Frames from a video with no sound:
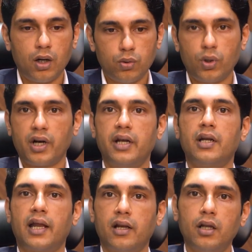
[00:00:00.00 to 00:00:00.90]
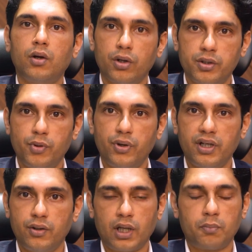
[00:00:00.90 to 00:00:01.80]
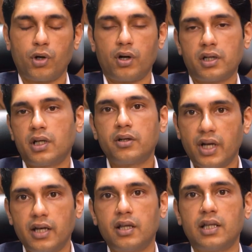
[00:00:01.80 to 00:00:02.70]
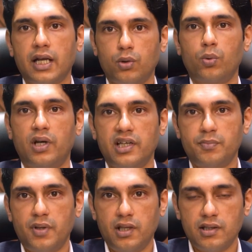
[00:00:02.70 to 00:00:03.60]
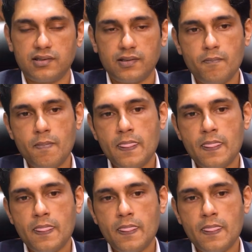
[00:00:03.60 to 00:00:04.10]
who are indirectly contributing to that product and creating that total experience.